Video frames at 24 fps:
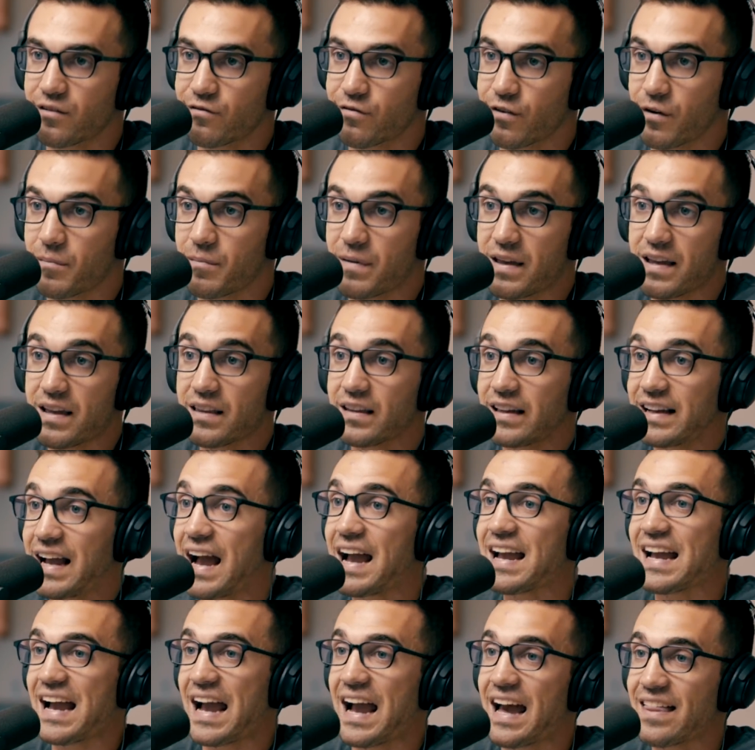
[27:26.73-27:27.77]
For me, yeah. like
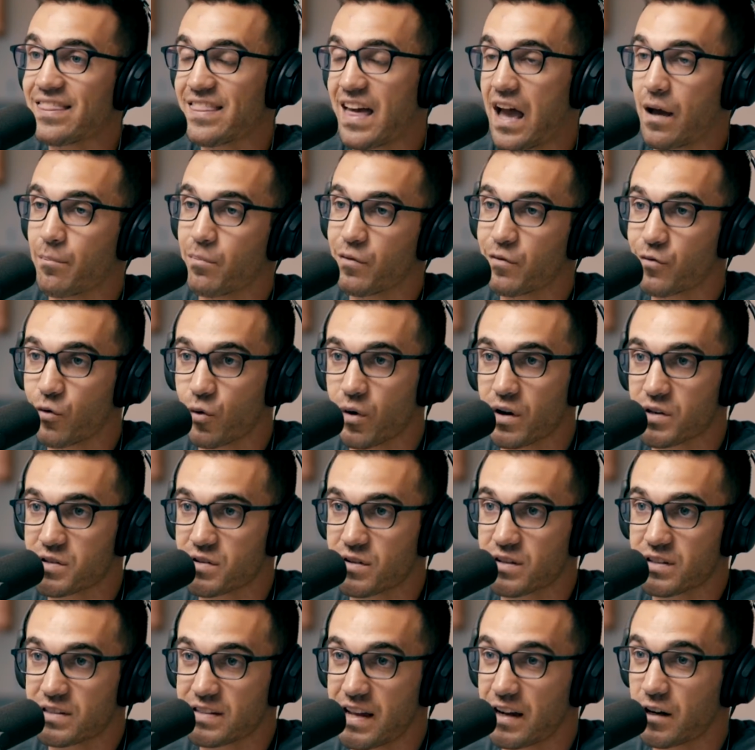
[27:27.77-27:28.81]
I had that before I
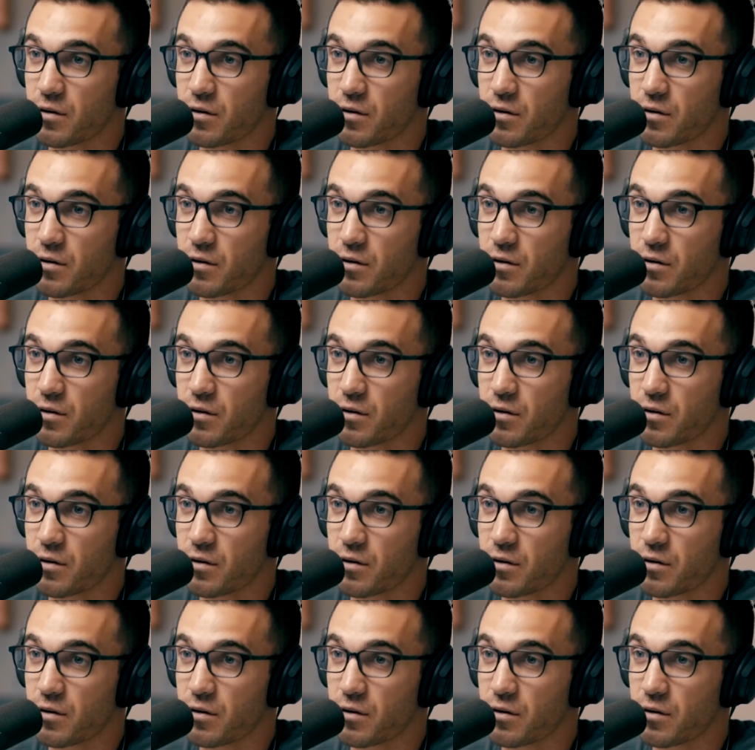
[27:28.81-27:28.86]
started to